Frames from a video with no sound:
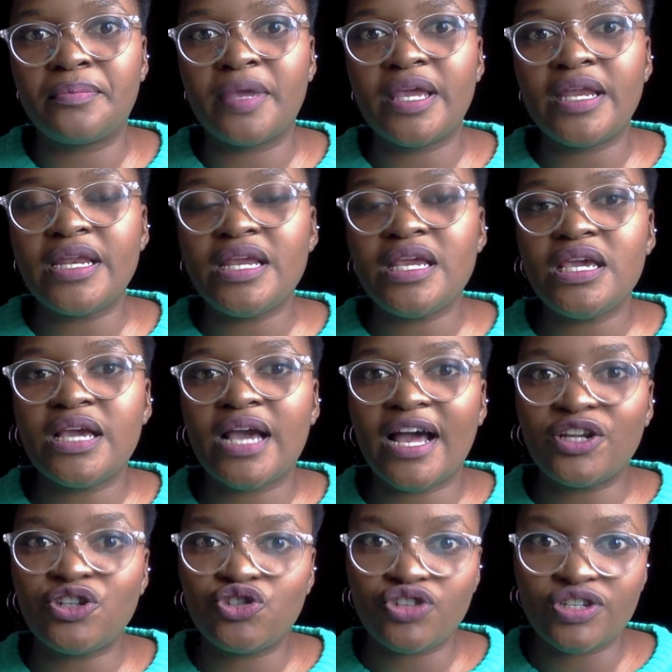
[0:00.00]
any
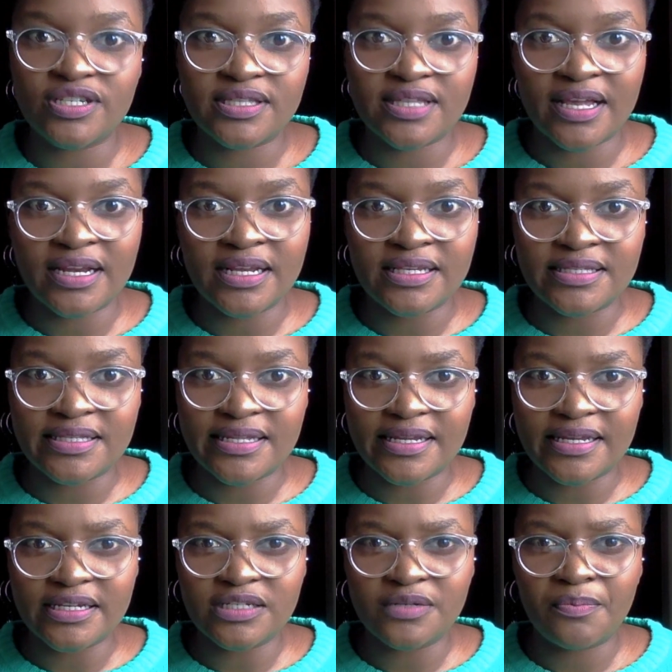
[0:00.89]
countries that is
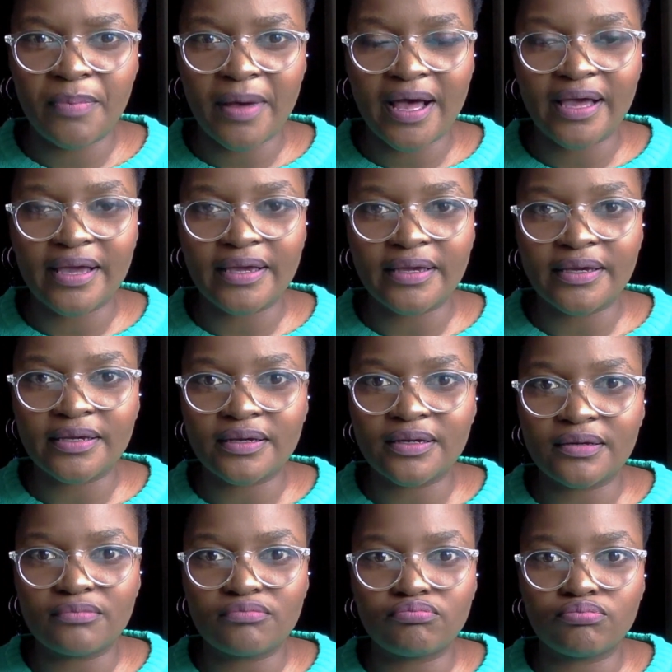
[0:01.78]
led by
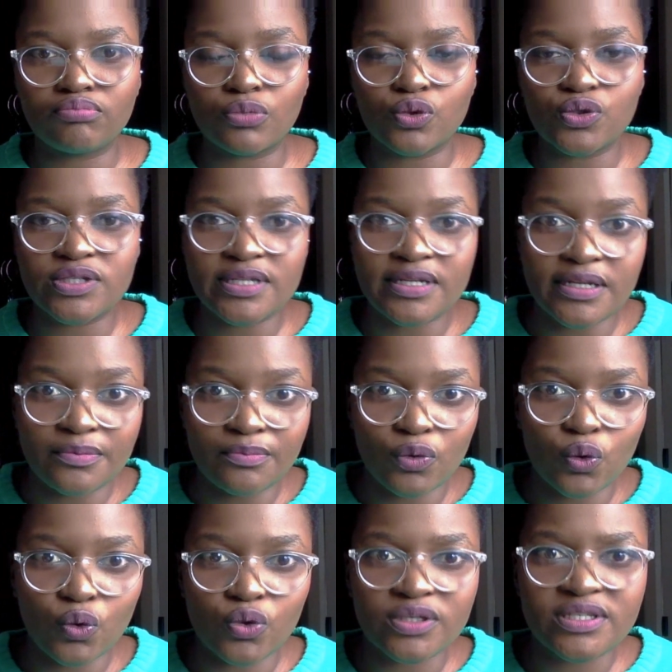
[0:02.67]
Muslim
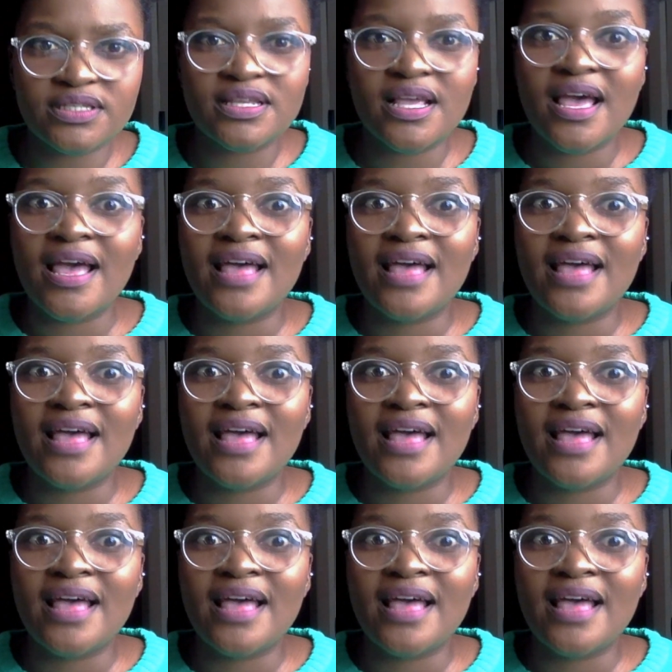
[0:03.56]
laws.